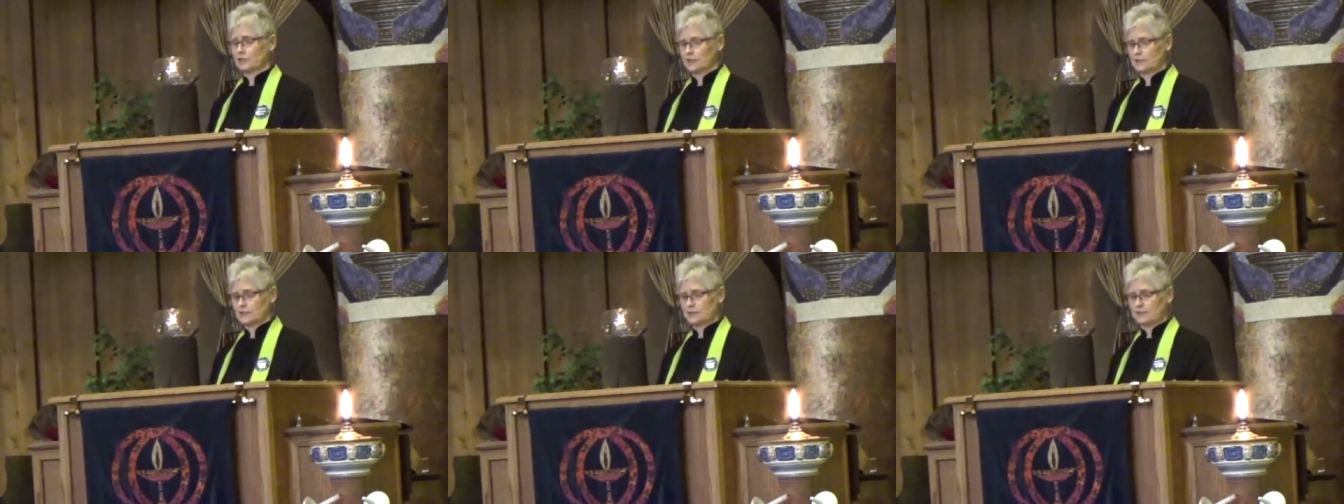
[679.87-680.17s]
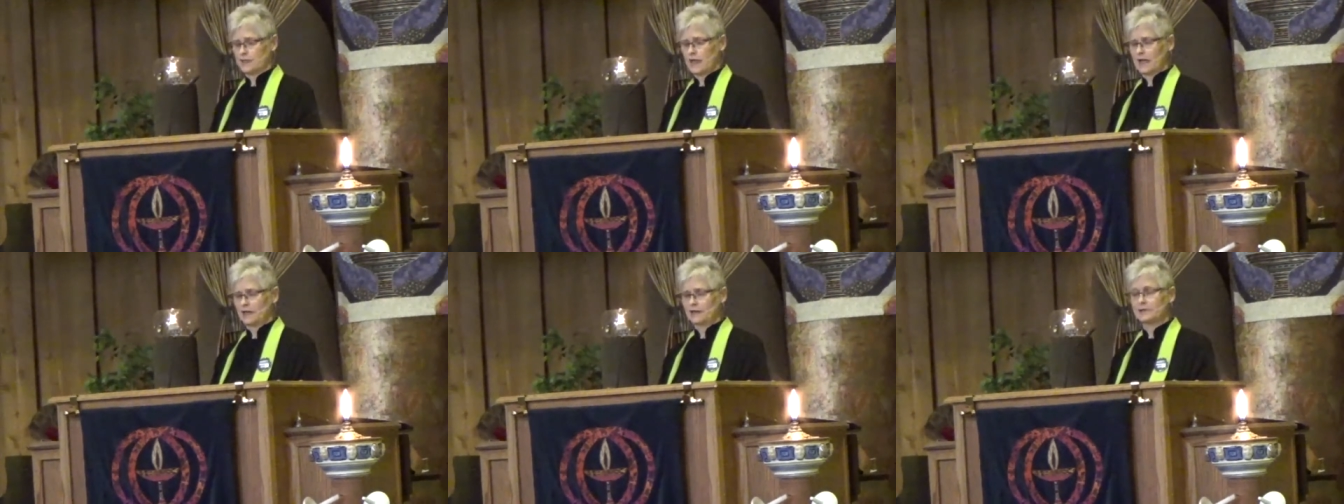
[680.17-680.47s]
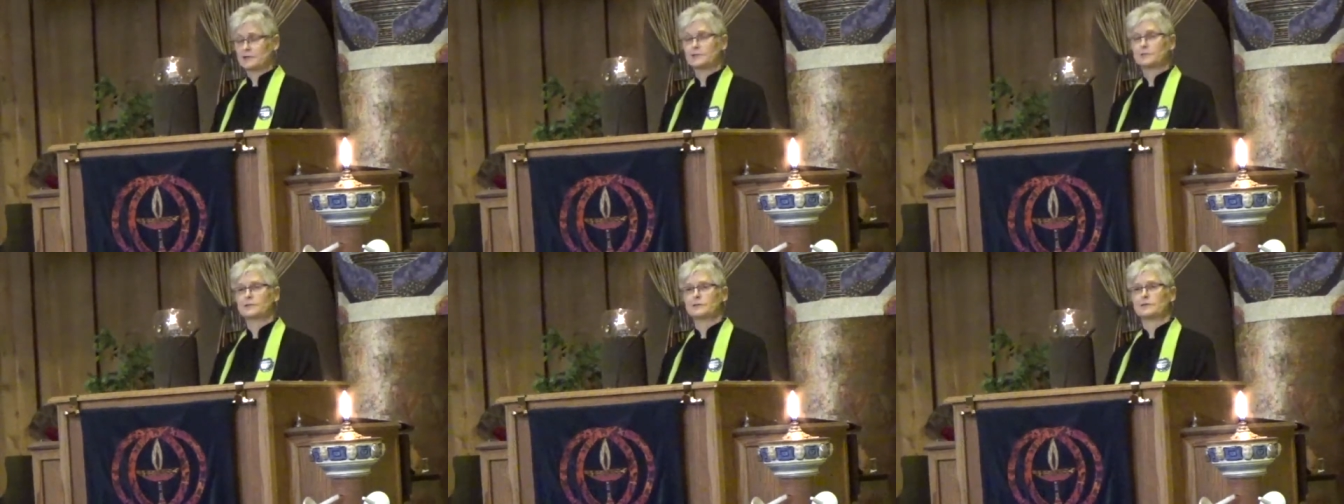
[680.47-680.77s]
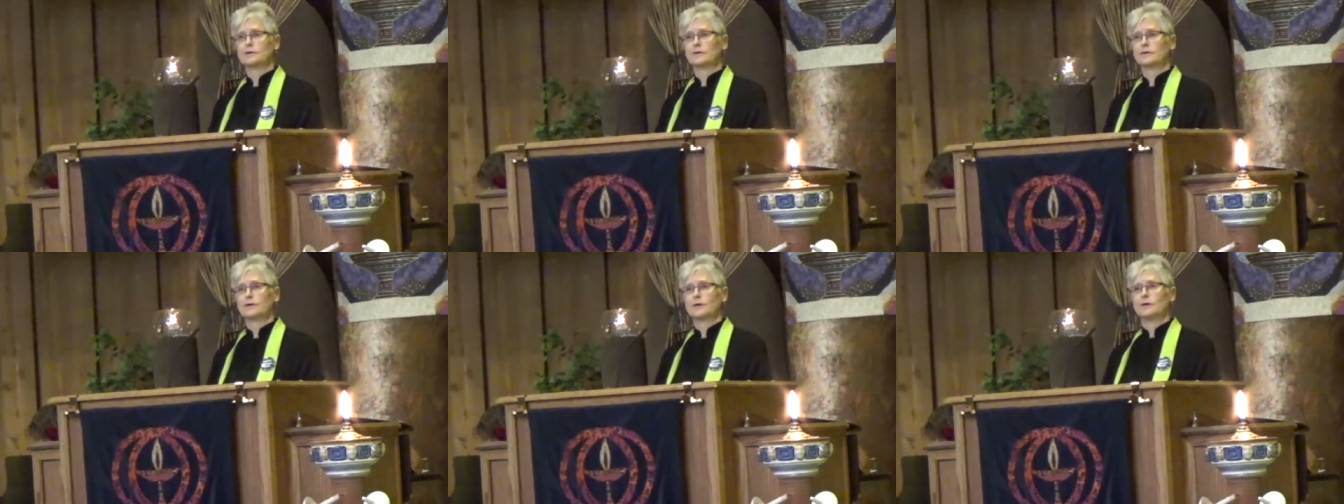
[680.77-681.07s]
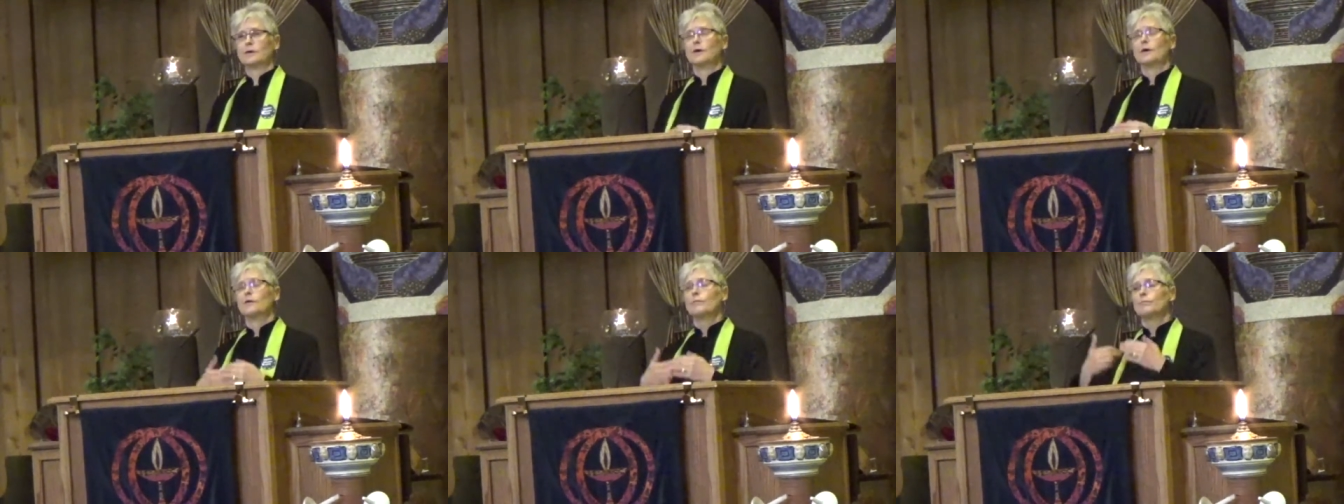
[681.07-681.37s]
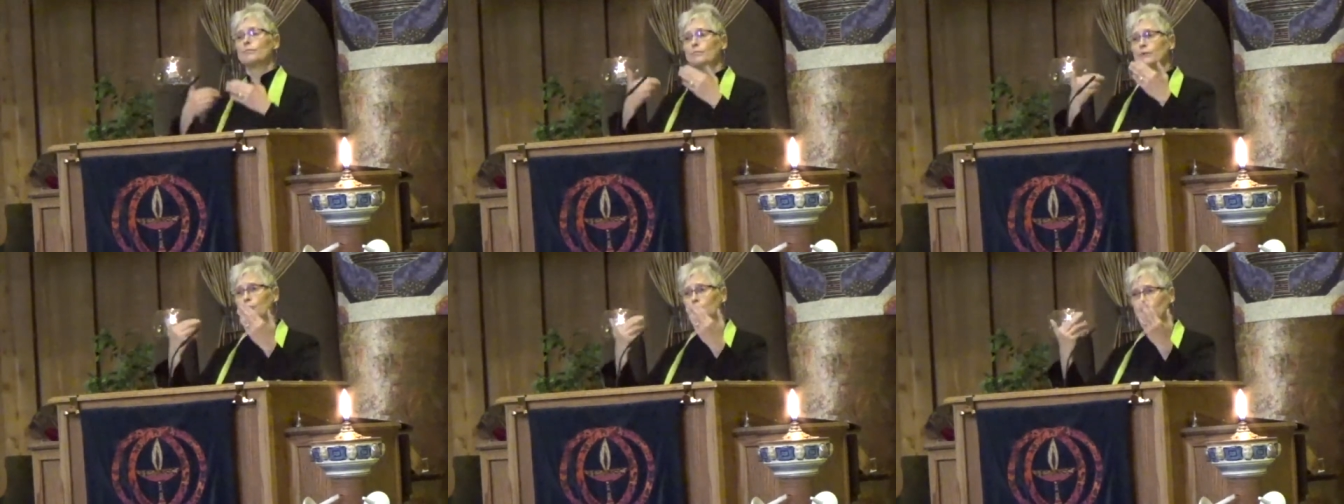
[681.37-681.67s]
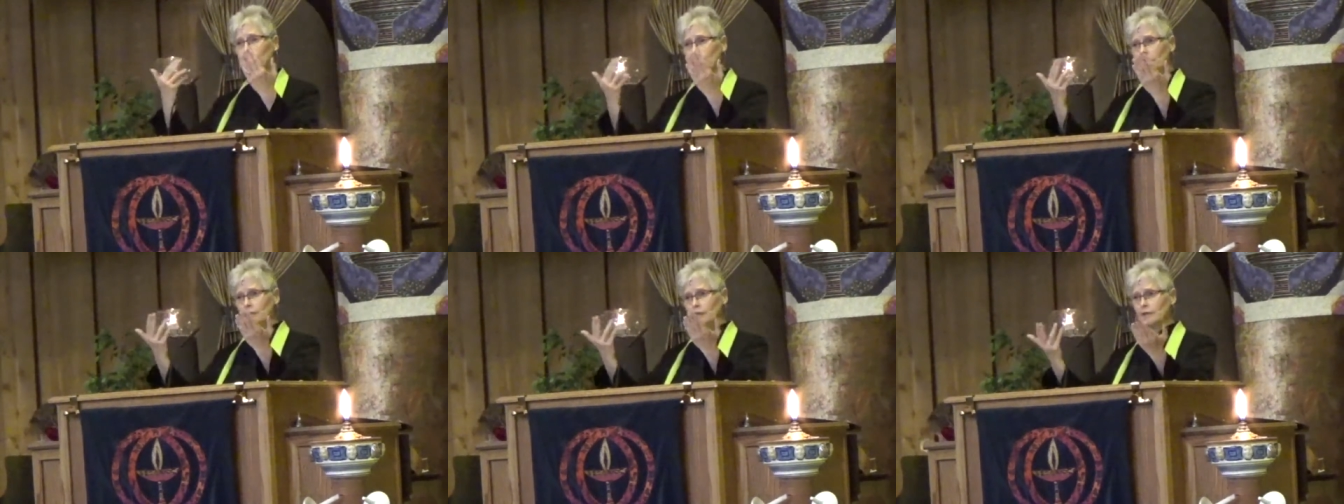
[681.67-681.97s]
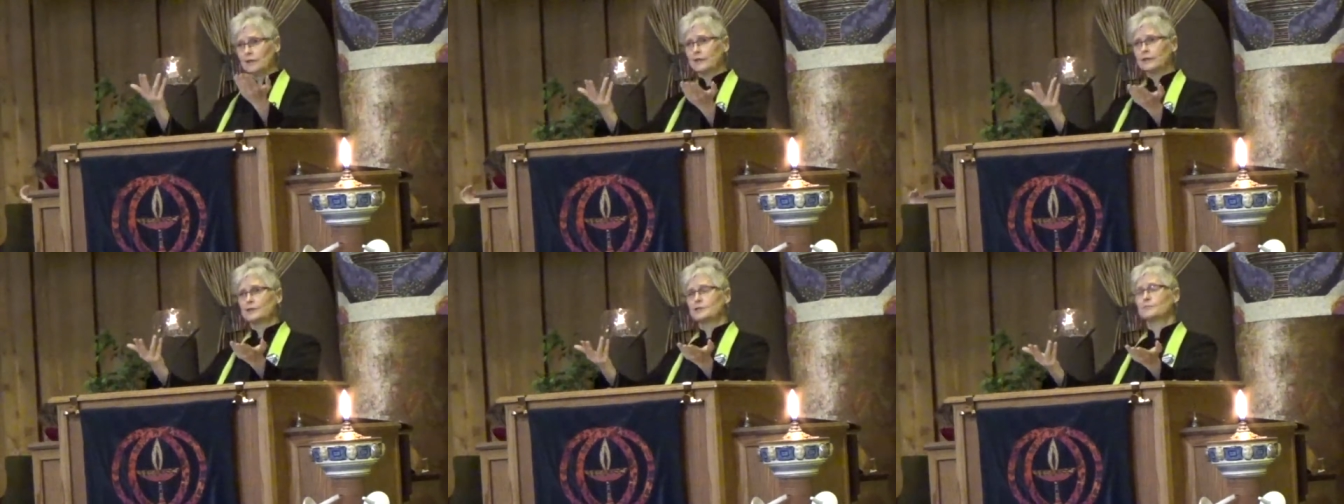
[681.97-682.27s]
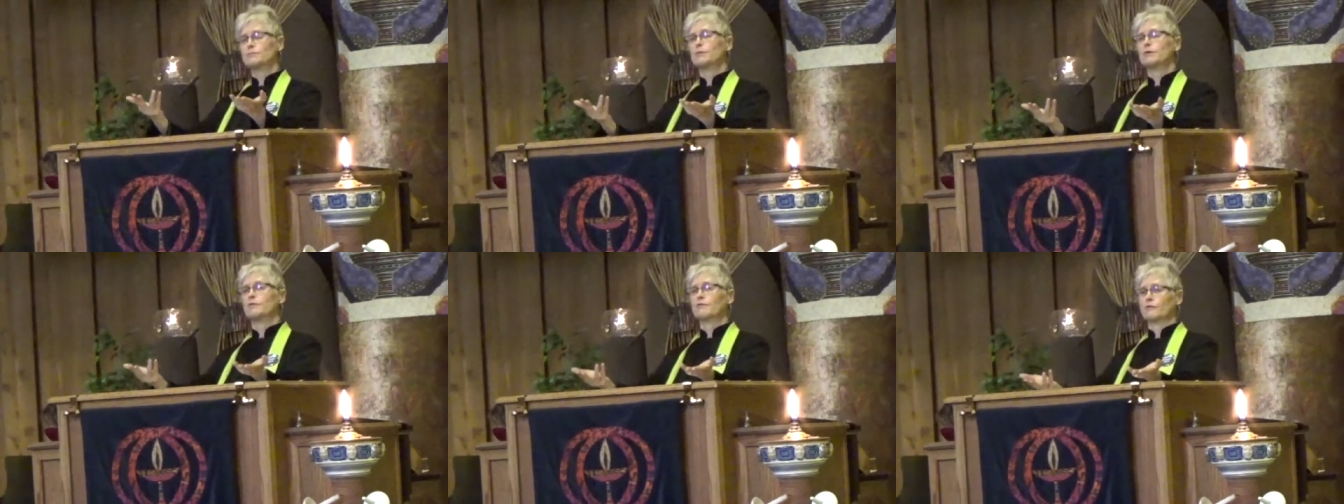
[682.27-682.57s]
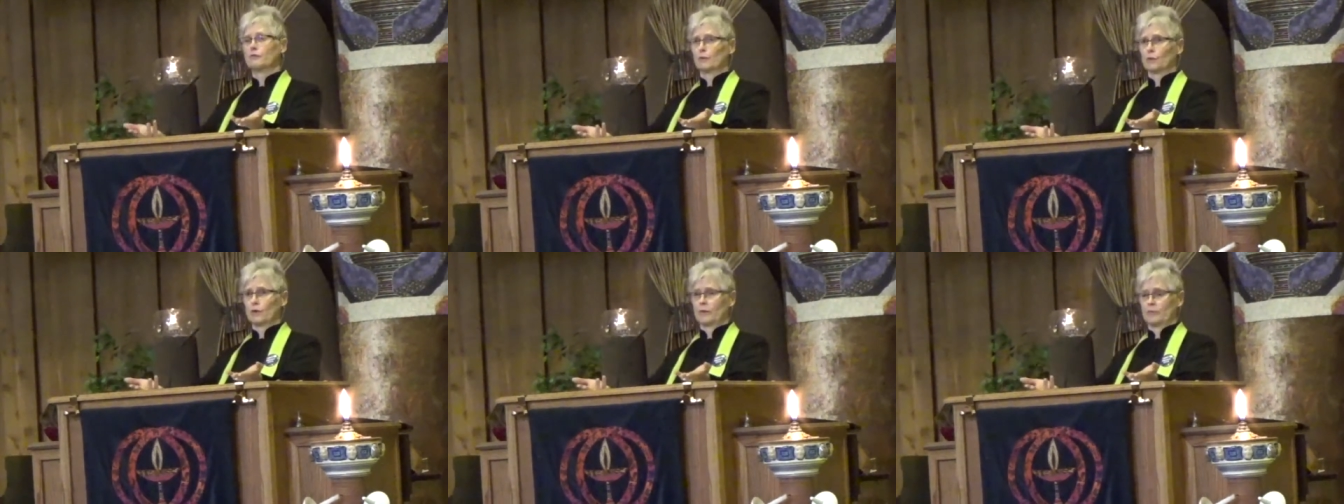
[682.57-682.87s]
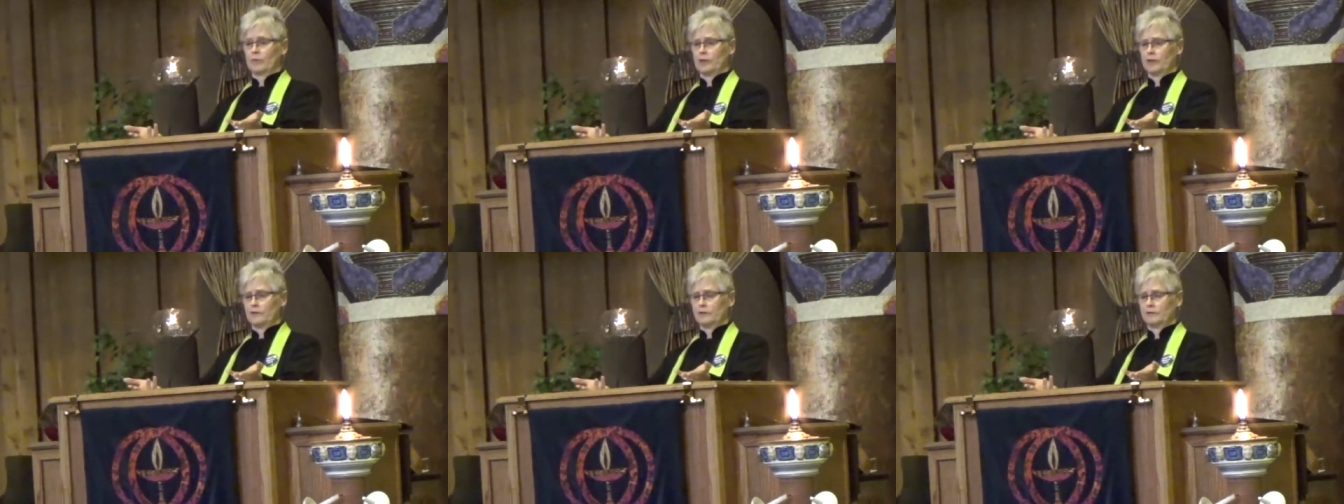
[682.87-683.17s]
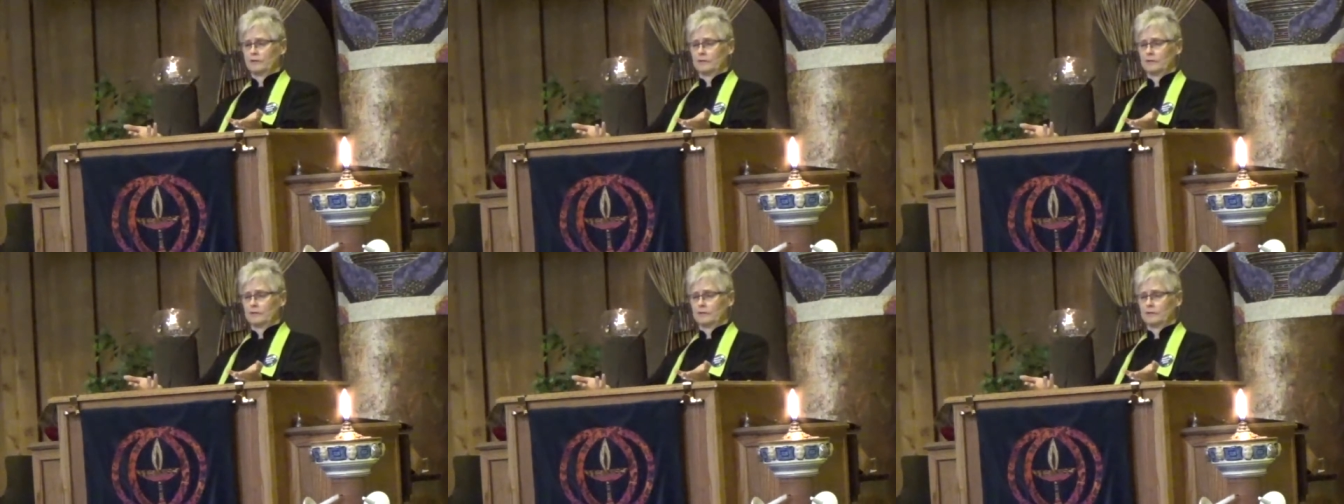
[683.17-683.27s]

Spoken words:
it says, "Beauty is before me,